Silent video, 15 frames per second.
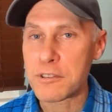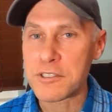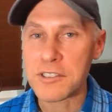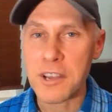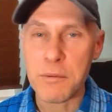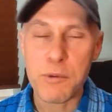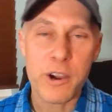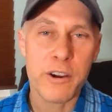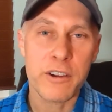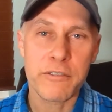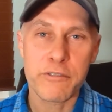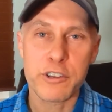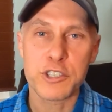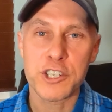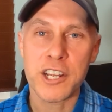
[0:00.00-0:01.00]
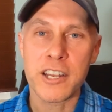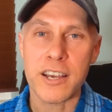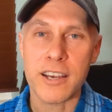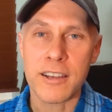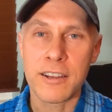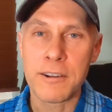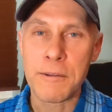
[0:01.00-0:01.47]
was somewhere in
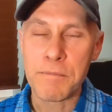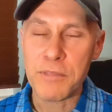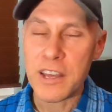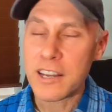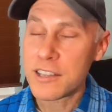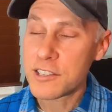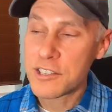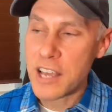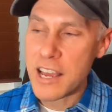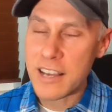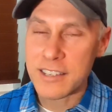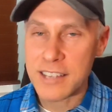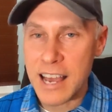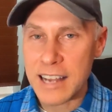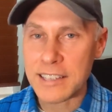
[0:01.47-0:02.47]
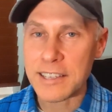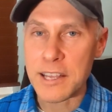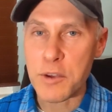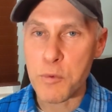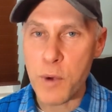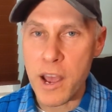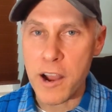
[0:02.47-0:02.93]
Virginia. They didn't say
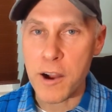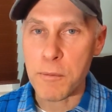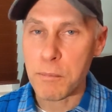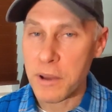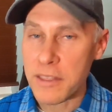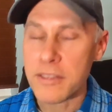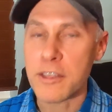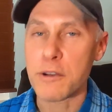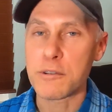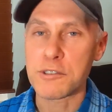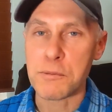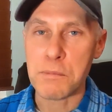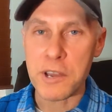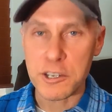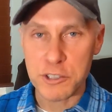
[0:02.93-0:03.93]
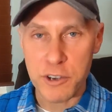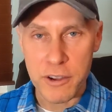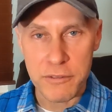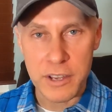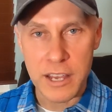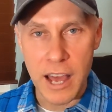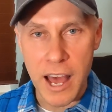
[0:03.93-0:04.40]
exactly where, but there was a picture
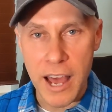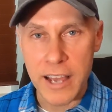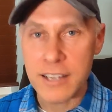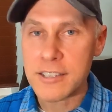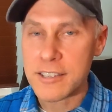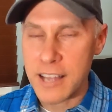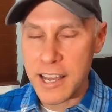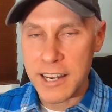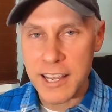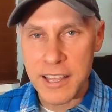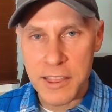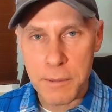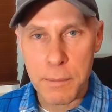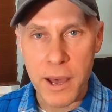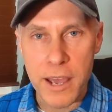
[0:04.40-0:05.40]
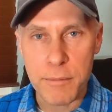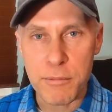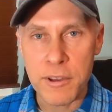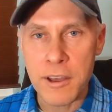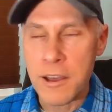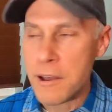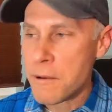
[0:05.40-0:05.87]
of a guy standing in the
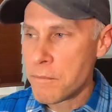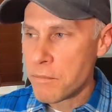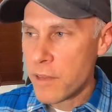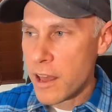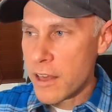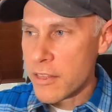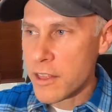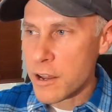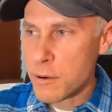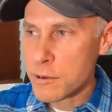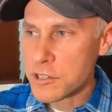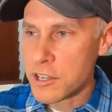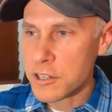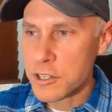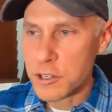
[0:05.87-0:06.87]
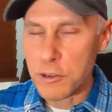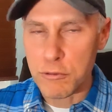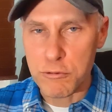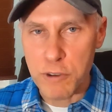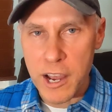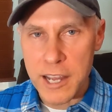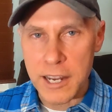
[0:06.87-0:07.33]
pipe, and there was a little
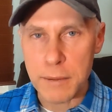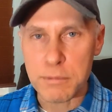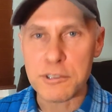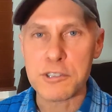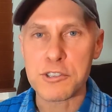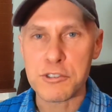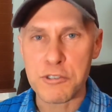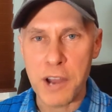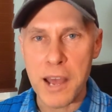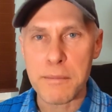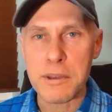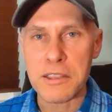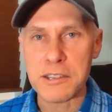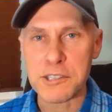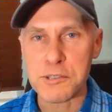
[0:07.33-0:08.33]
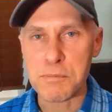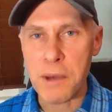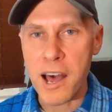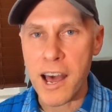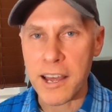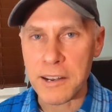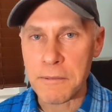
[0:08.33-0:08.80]
write-up describing the
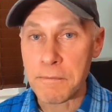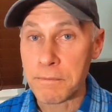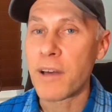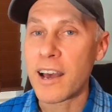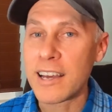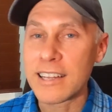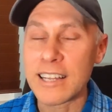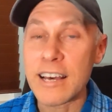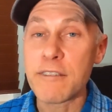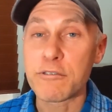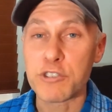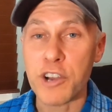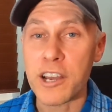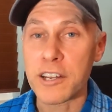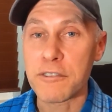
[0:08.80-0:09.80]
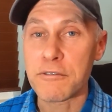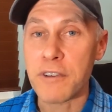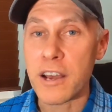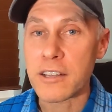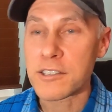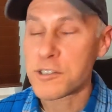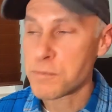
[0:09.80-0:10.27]
spot. I love trying to
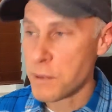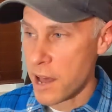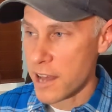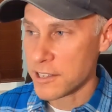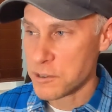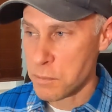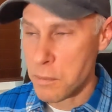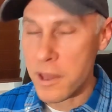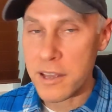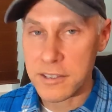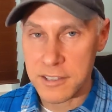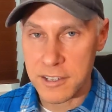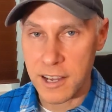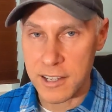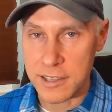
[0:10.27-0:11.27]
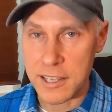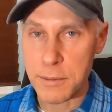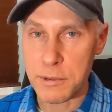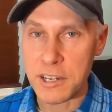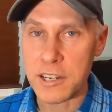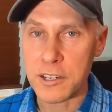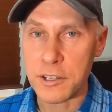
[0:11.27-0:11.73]
find spots based on
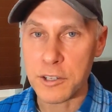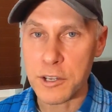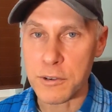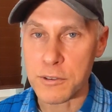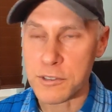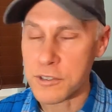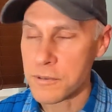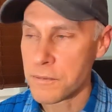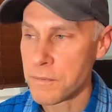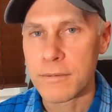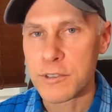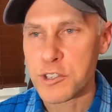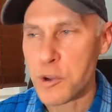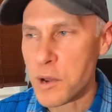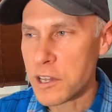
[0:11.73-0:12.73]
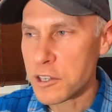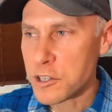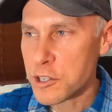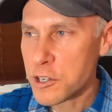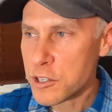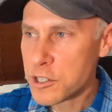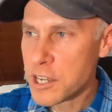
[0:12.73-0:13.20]
limited clues. So I
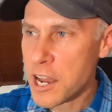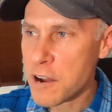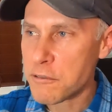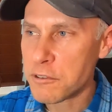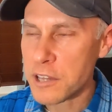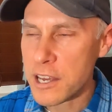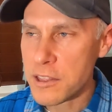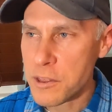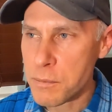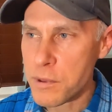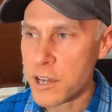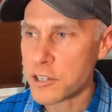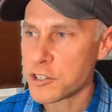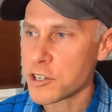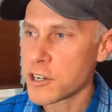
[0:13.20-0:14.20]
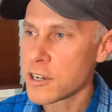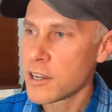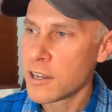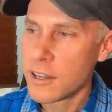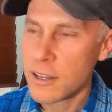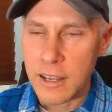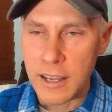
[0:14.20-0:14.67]
looked carefully at the picture,
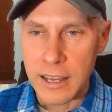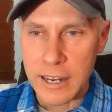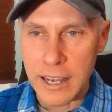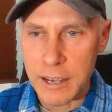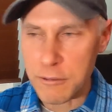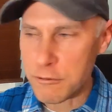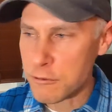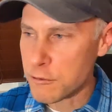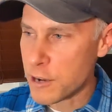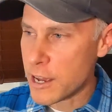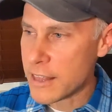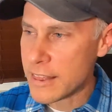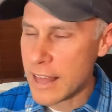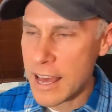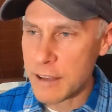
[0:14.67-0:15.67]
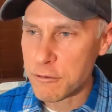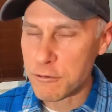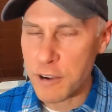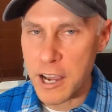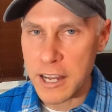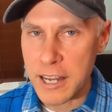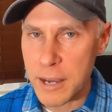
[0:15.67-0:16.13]
and I read that
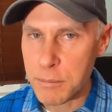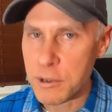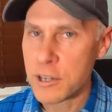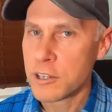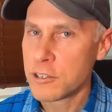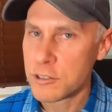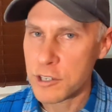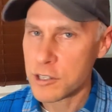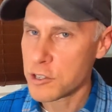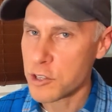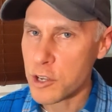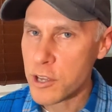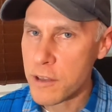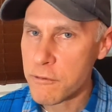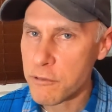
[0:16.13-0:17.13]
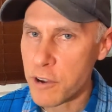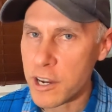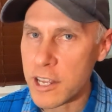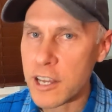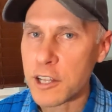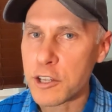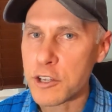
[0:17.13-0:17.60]
write-up, just looking for
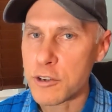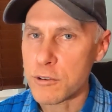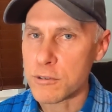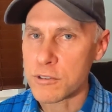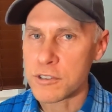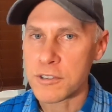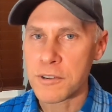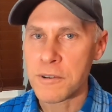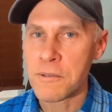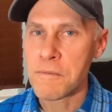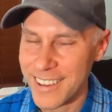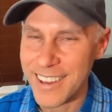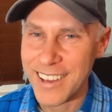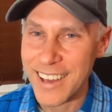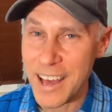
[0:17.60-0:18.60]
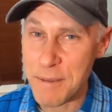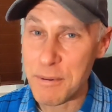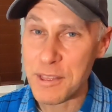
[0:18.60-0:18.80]
any clues. I